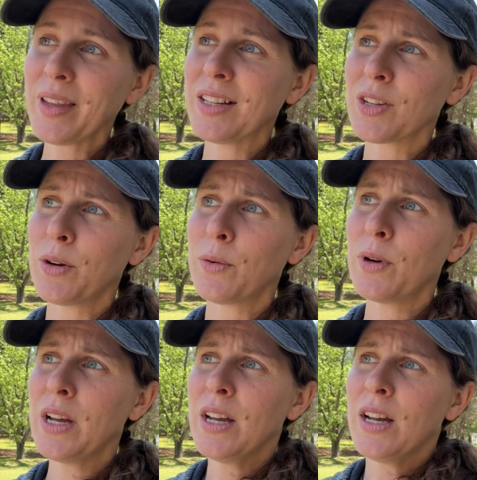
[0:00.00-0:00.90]
And so
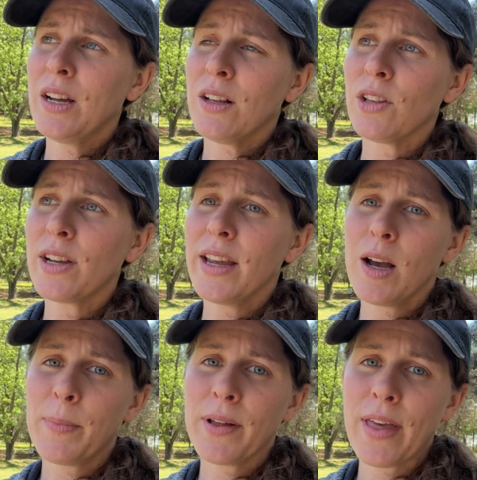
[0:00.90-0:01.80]
looking
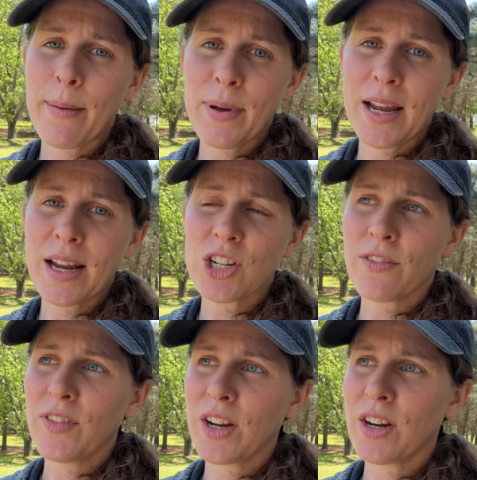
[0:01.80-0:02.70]
up on that page, I
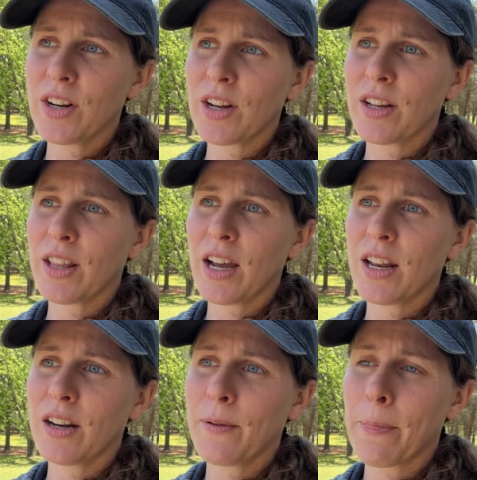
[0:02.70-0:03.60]
figured that